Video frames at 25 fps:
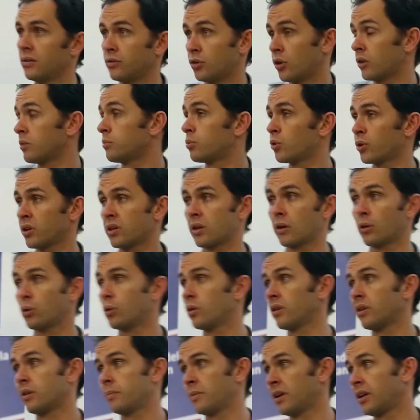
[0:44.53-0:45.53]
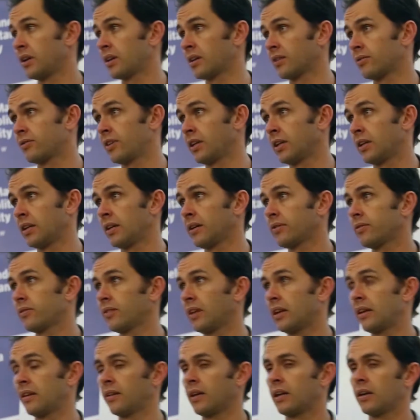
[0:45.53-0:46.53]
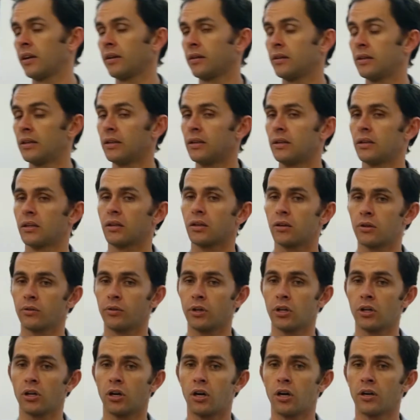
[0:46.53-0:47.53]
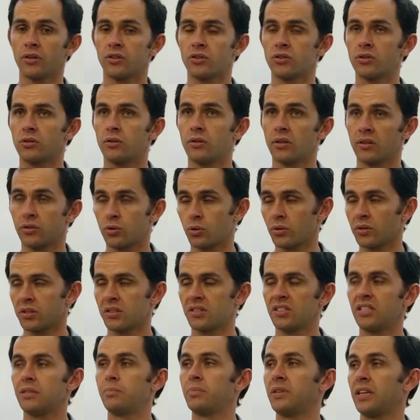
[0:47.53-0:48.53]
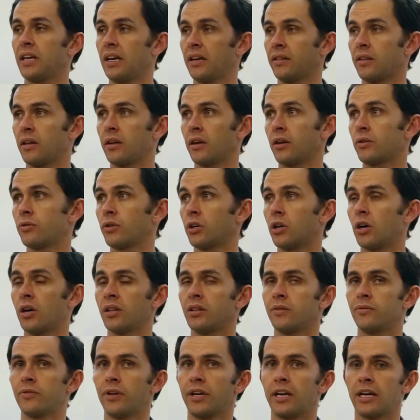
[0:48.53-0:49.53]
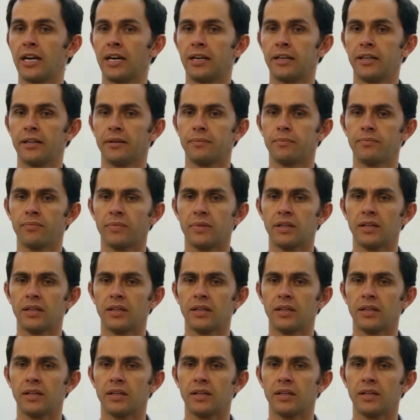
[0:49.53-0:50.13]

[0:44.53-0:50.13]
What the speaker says: Not important at all in America. Funny enough. They regard what's called a CPA. They don't regard them very highly.